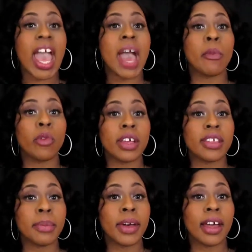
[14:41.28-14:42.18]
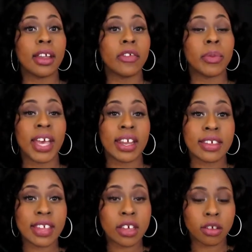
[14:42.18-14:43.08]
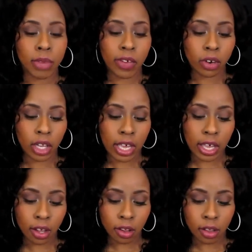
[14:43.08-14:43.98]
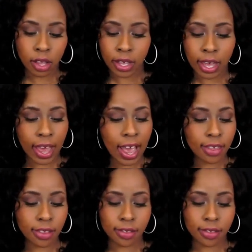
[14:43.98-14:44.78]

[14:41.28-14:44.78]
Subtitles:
Amrezy palette from Anastasia Beverly Hills. I